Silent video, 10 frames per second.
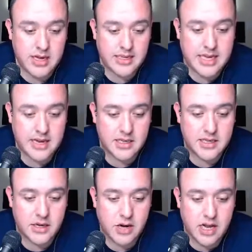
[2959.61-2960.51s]
is that
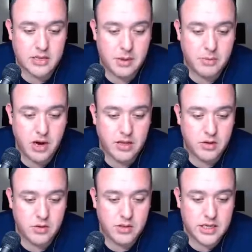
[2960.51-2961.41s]
considered not to be
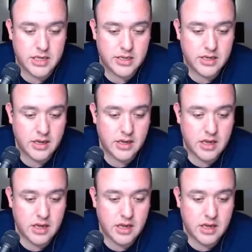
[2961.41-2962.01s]
brand loyalty?